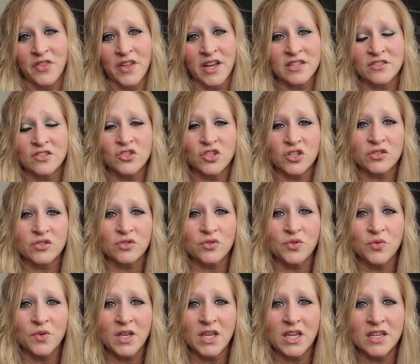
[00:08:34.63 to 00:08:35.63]
That's just
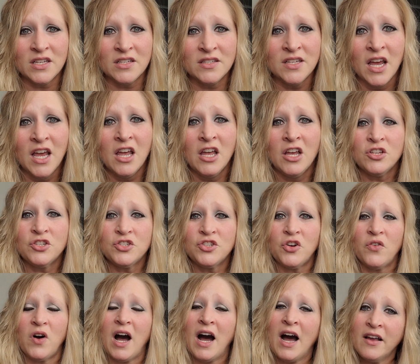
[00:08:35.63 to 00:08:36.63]
who he is.
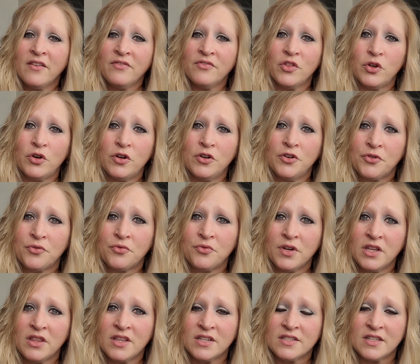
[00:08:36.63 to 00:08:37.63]
So I've learned to
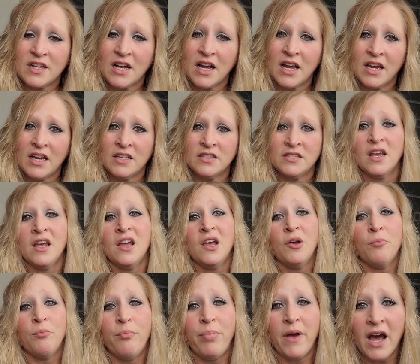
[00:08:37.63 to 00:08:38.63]
read the signs,
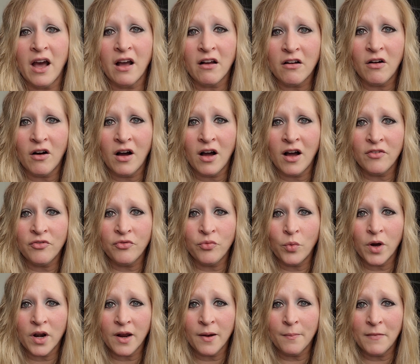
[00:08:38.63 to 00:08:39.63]
back off
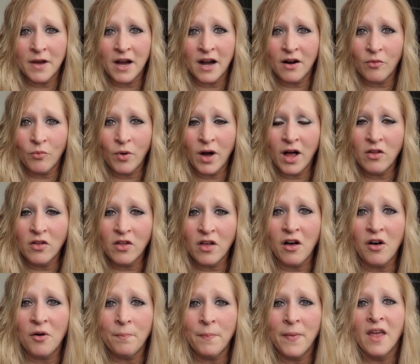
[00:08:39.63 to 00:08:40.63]
when I'm not
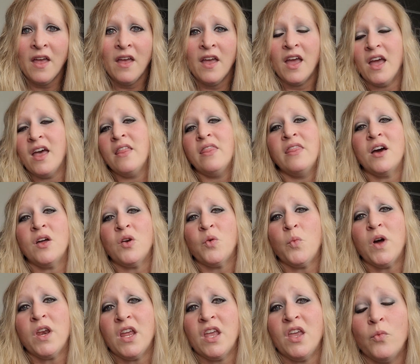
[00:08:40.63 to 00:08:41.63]
welcome, and then
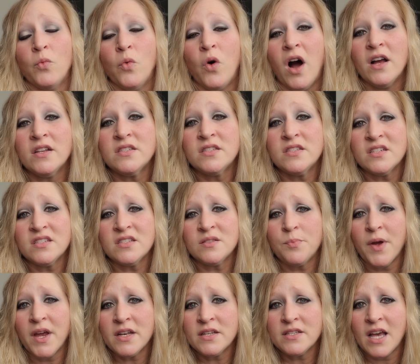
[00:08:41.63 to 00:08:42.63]
when he wants to
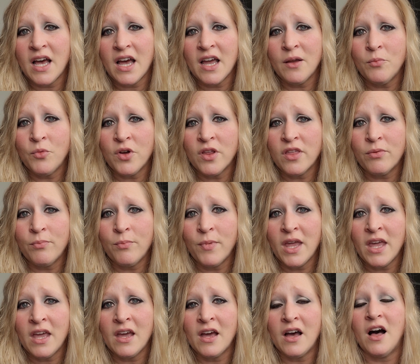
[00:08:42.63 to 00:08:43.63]
spend time with
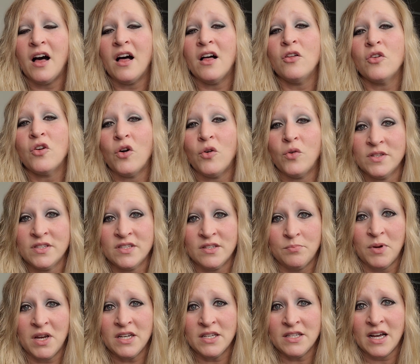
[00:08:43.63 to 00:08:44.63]
me, I'll go and
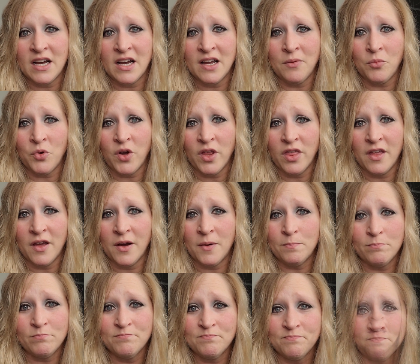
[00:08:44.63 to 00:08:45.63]
spend time with
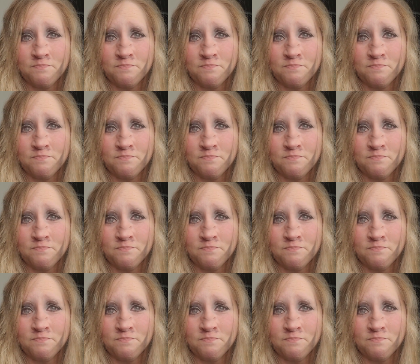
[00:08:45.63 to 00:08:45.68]
him.